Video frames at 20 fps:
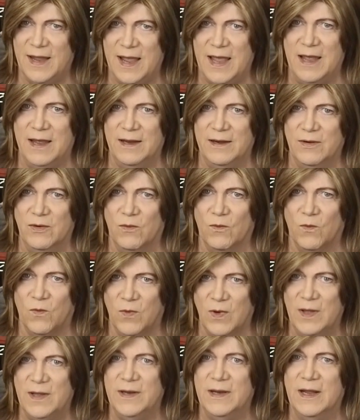at
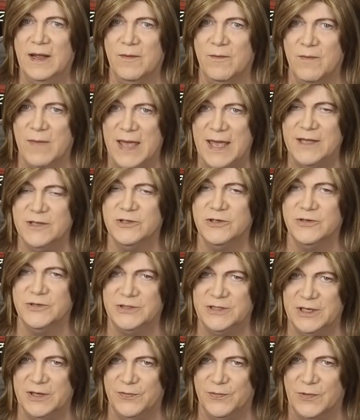what a major
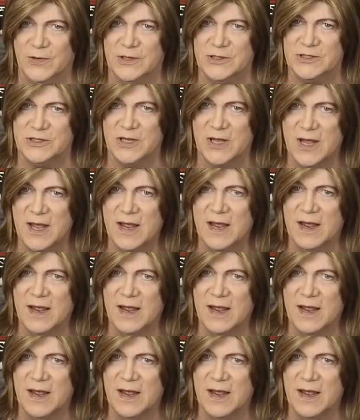difference